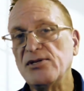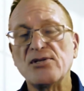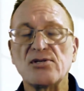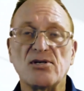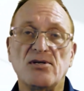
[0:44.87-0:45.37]

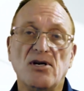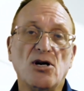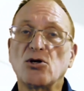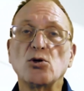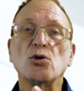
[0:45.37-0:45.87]
this is a,
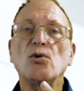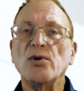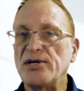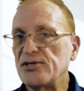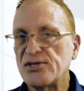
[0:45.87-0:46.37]
a
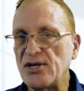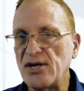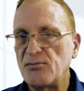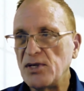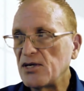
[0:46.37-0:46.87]
glorious
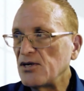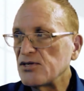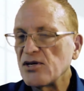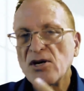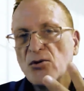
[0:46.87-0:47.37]
time
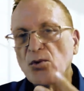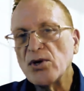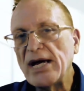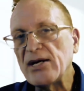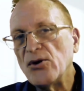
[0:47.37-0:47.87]
because
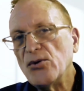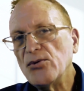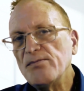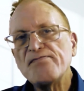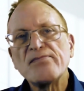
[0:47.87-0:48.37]
we're at
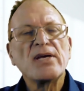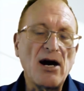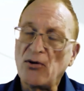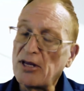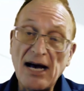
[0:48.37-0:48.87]
home,
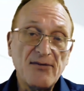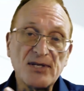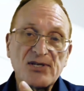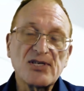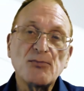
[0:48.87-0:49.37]
our life
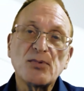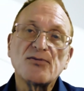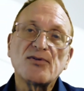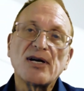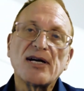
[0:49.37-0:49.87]
is
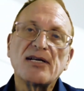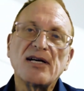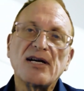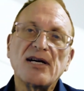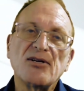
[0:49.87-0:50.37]

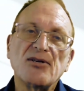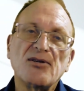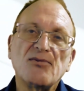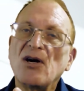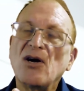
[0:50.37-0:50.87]
simplified, and
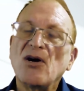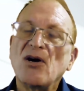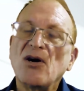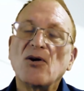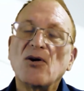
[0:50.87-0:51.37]
we're
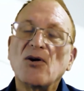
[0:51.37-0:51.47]
not going